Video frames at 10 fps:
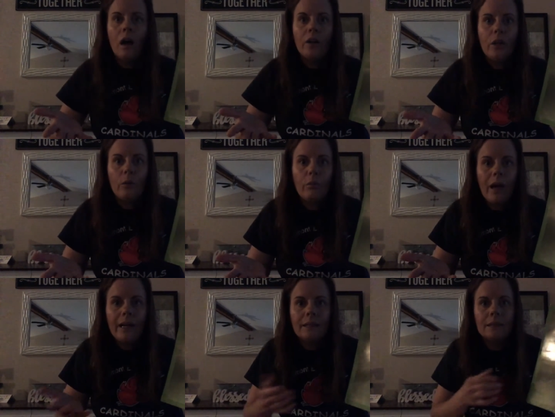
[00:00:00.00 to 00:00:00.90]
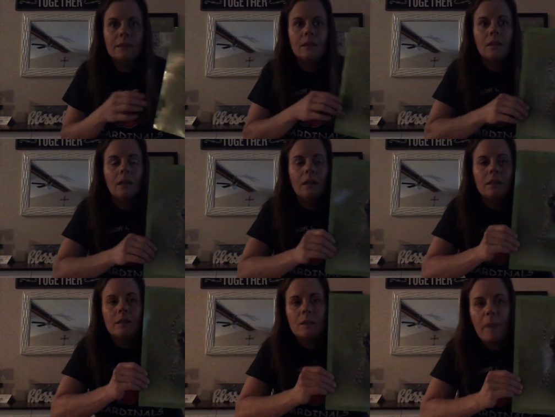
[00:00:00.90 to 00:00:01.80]
You're right.
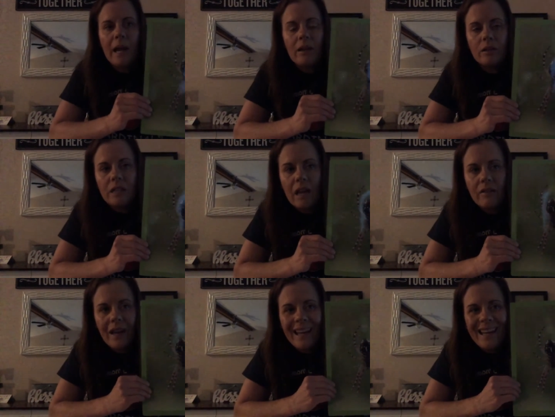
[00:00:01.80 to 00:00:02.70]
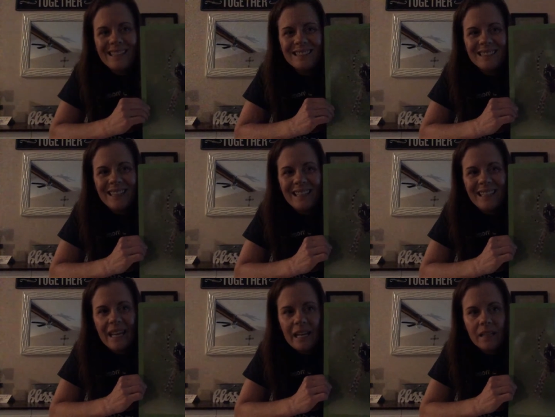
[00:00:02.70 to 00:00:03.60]
Spiders have 8
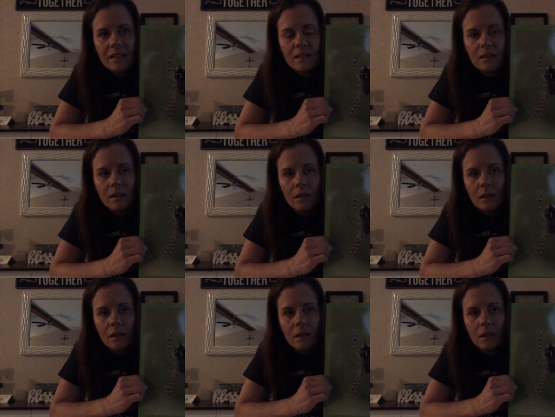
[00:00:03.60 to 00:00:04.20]
legs.